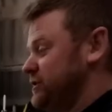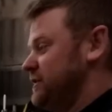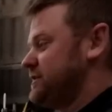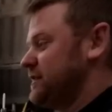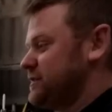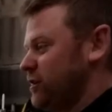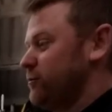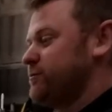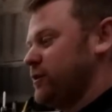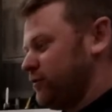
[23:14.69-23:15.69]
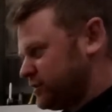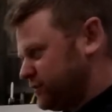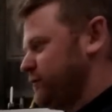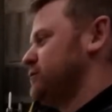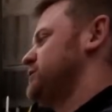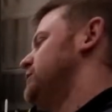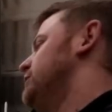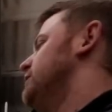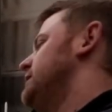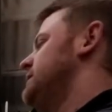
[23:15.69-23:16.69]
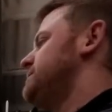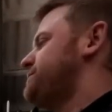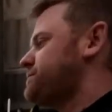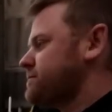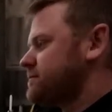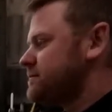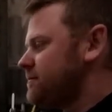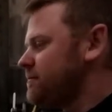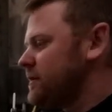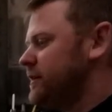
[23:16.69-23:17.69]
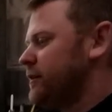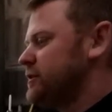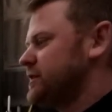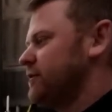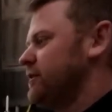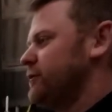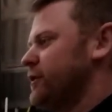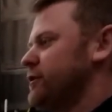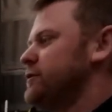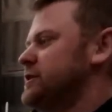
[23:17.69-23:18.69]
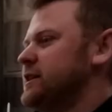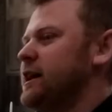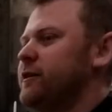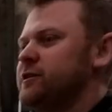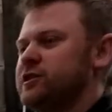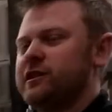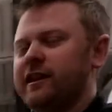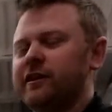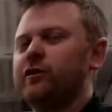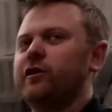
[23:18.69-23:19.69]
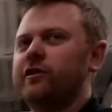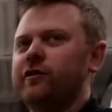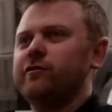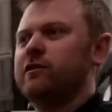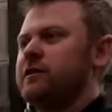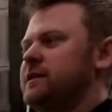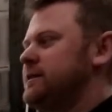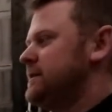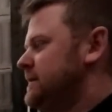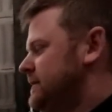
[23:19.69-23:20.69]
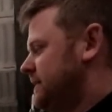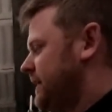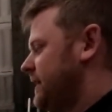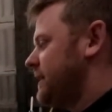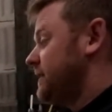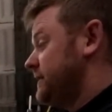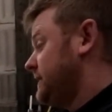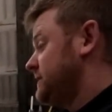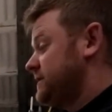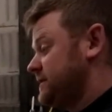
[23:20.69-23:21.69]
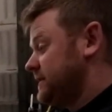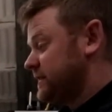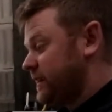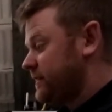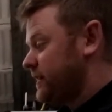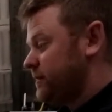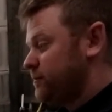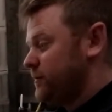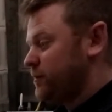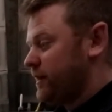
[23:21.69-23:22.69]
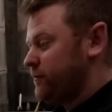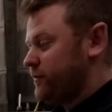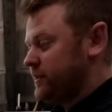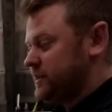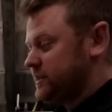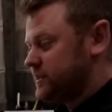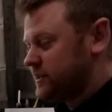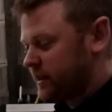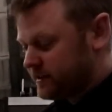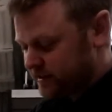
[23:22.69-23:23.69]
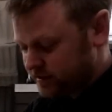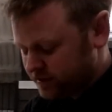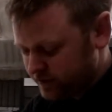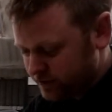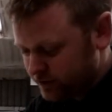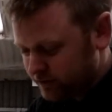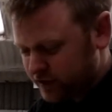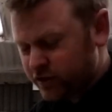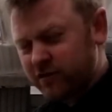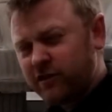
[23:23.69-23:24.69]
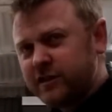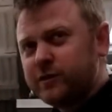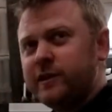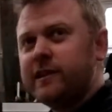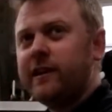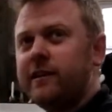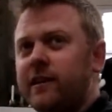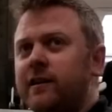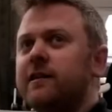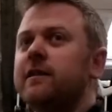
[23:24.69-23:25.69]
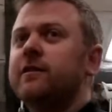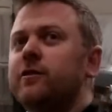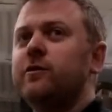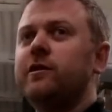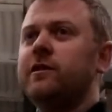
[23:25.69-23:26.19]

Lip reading: us and told us the full story, and I said I really want to do this now and just get it done and done right. And it's getting there. The plan for this is to take it to Retro Rides Weekender at Goodwood.